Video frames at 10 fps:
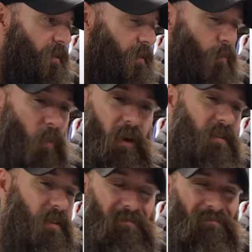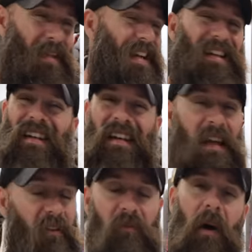It wasn't making
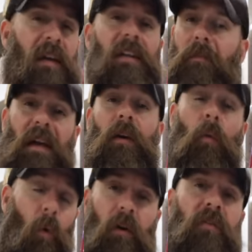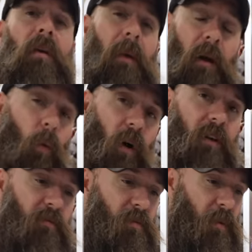enough money to make it worth the amount of
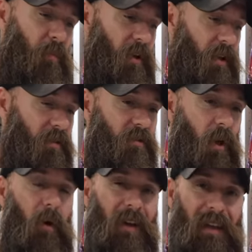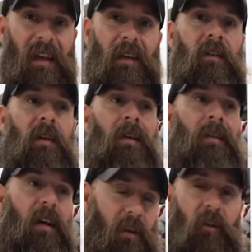work that was being put in. So again,
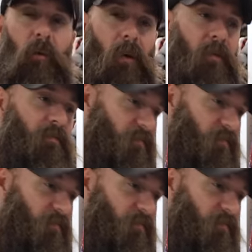another one